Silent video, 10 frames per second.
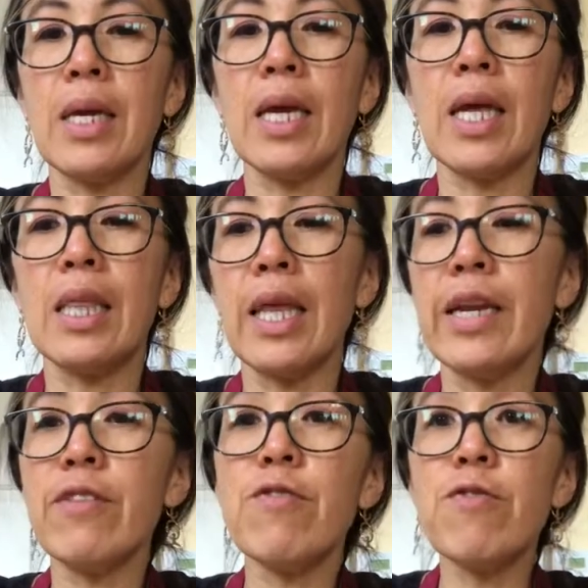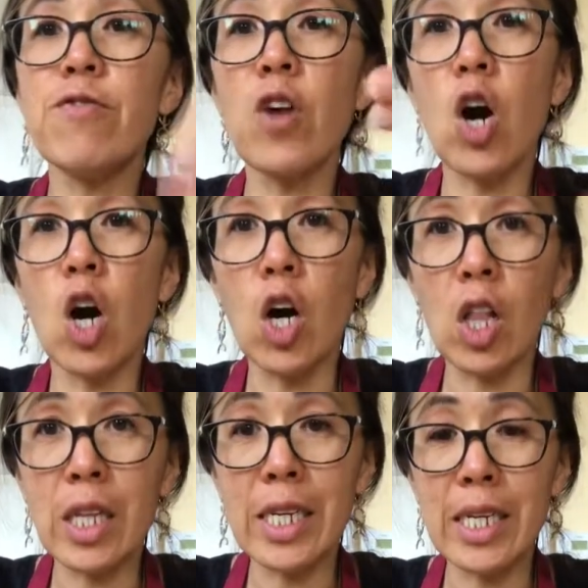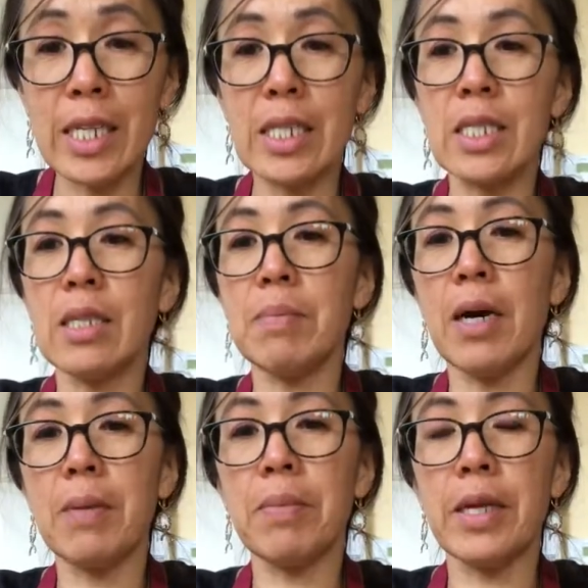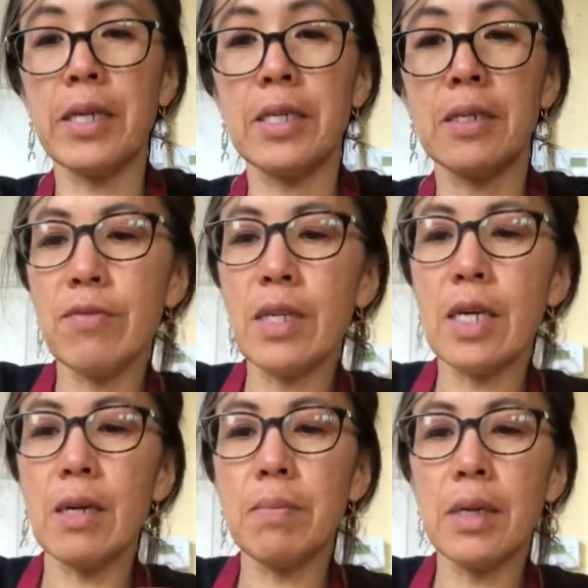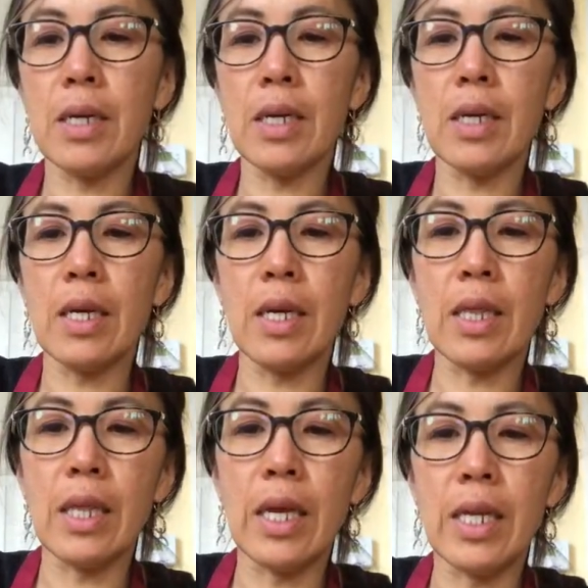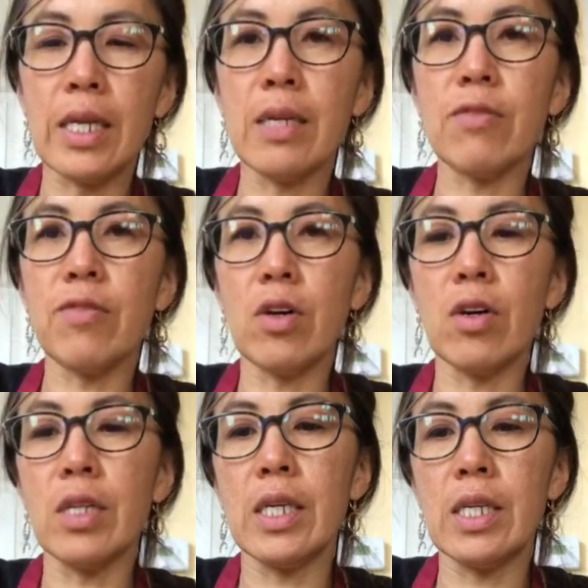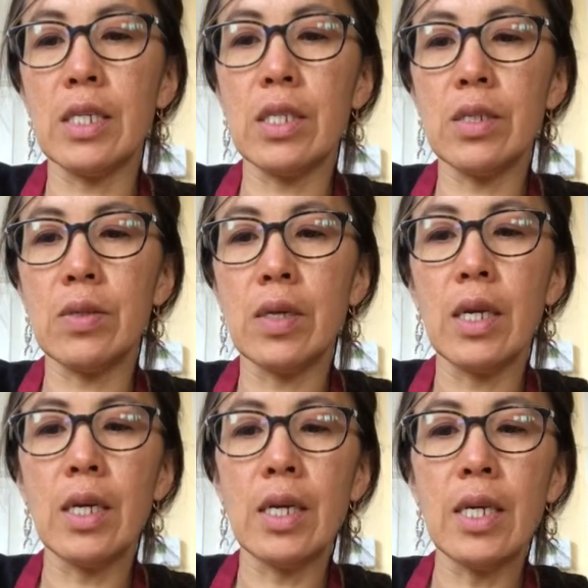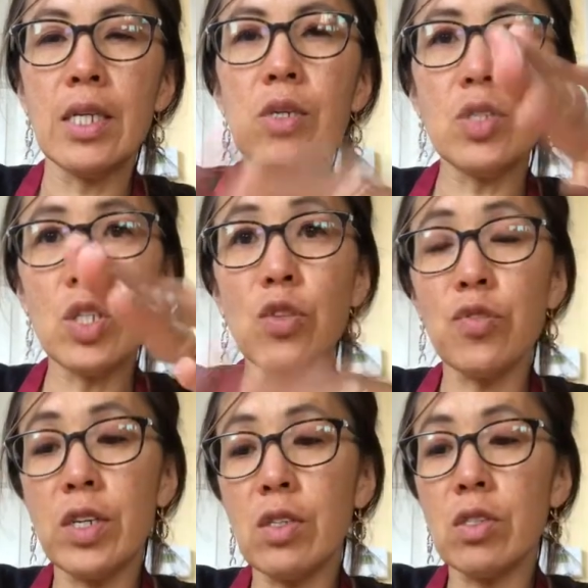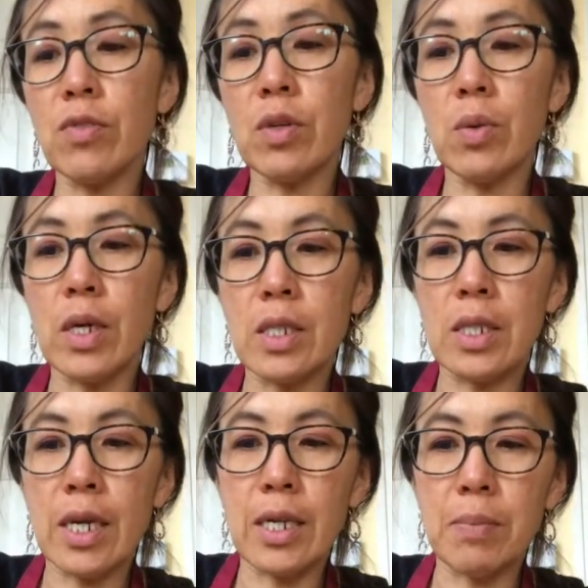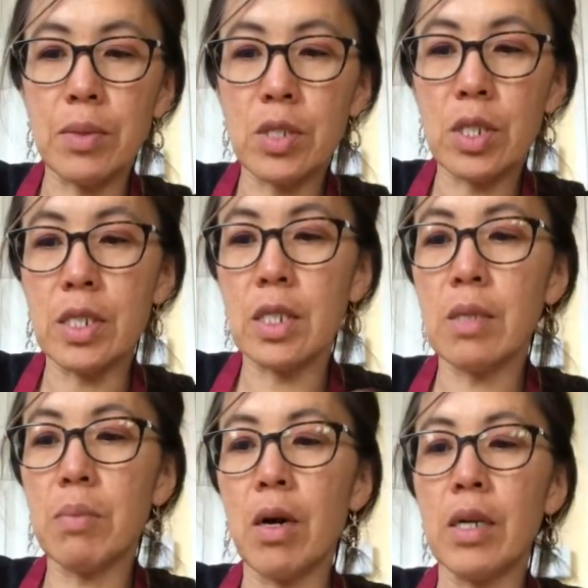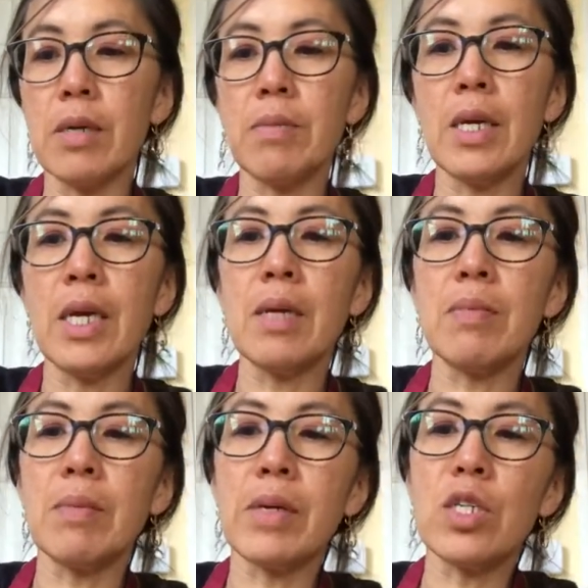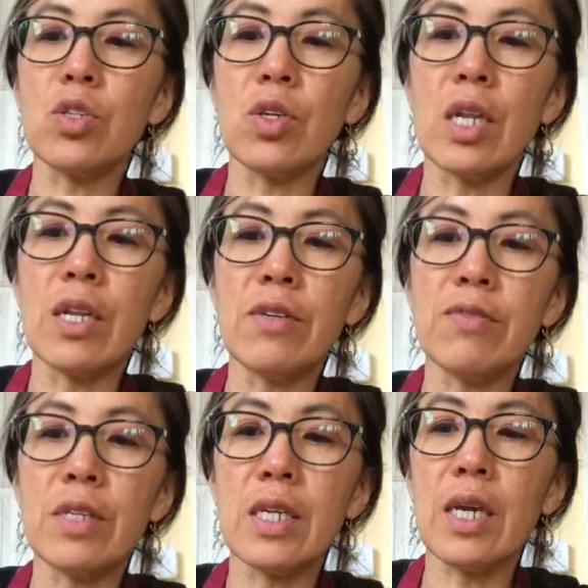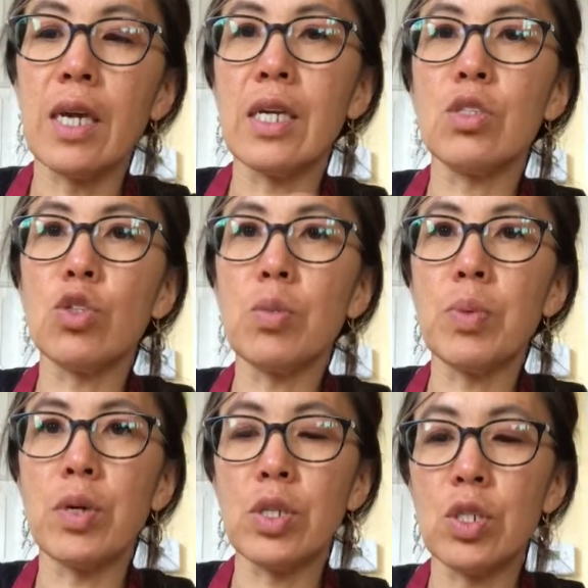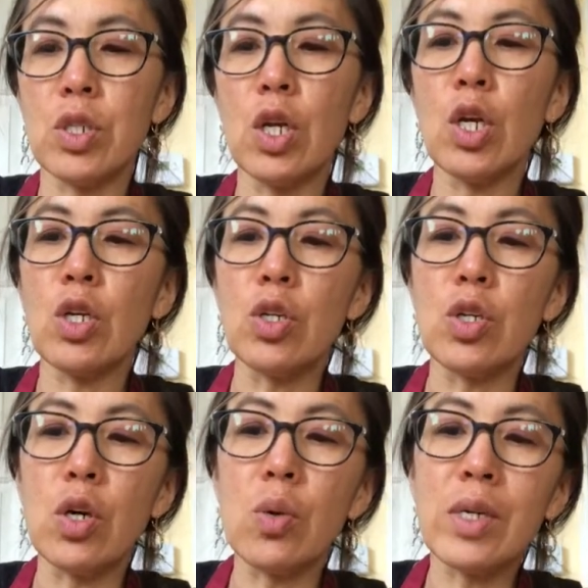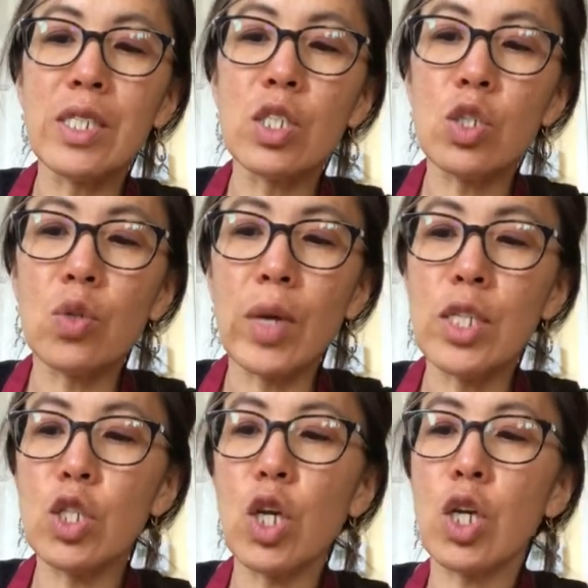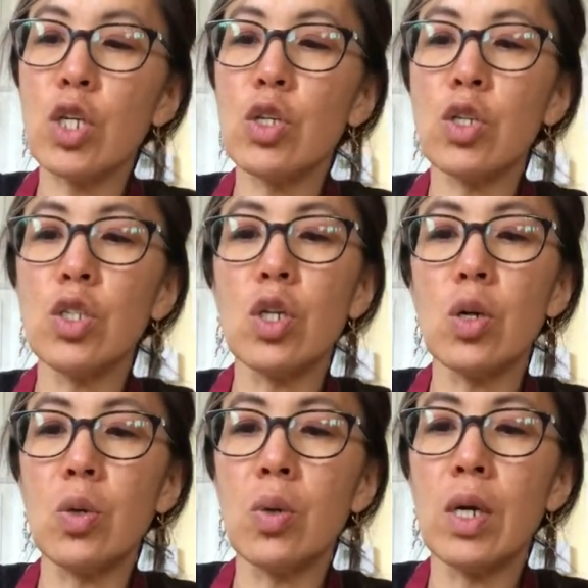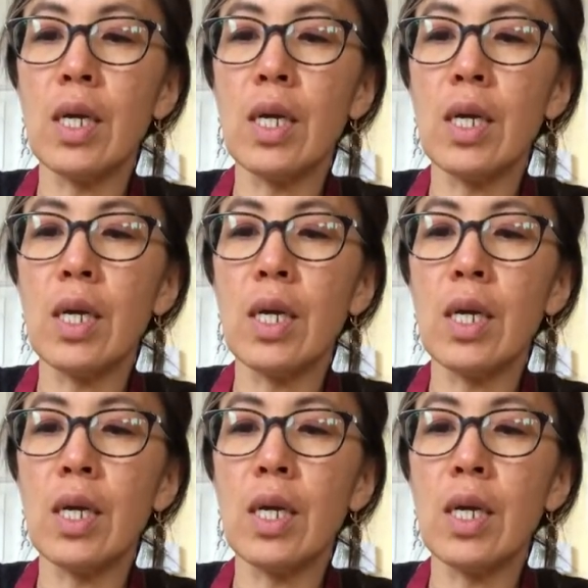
and let it fall into the pie plate. Lifting up and letting it fall into, using your fingers if you want to kind of push it into the bottom, but make sure you're lifting as you push. You don't want to stretch your dough